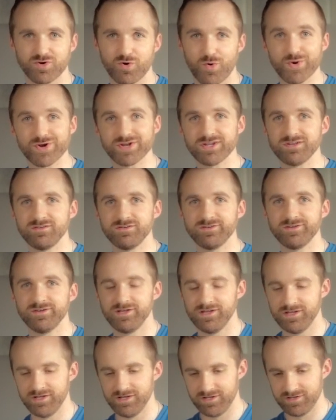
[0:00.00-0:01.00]
recorded.
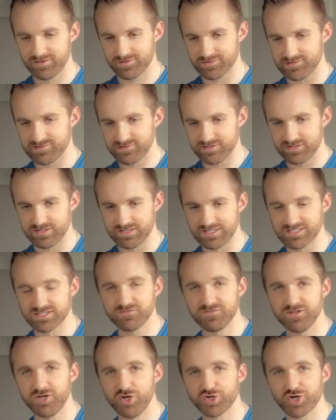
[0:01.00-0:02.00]

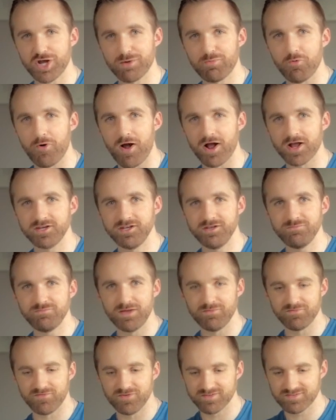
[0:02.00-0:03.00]
Let's finish up Walking in
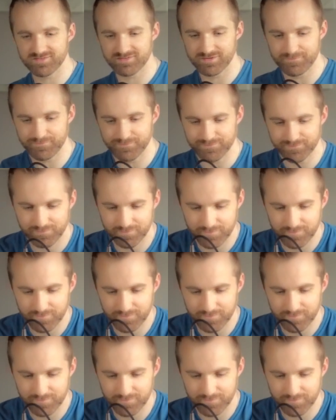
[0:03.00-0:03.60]
Memphis.